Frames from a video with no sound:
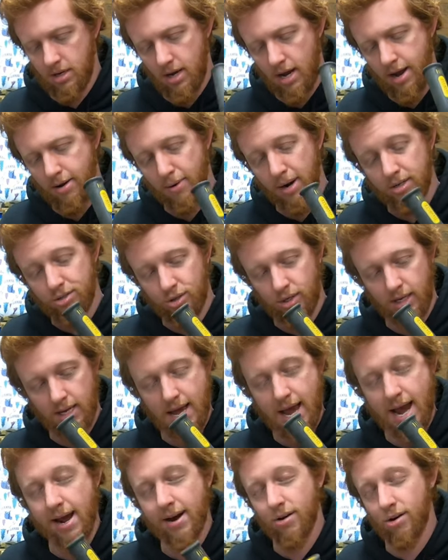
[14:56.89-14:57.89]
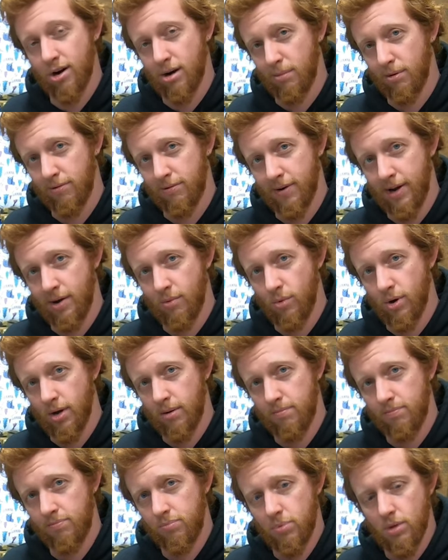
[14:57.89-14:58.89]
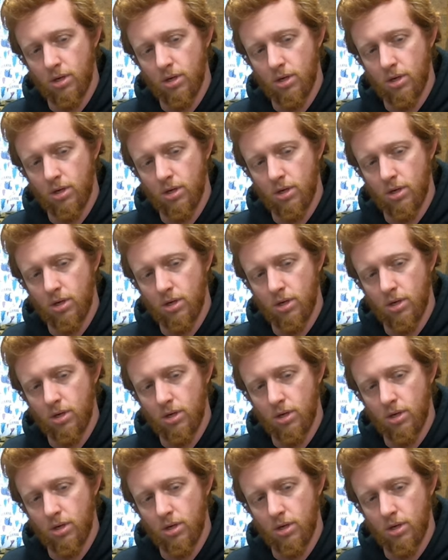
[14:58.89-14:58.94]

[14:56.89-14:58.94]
I originally had a Harbor Freight one,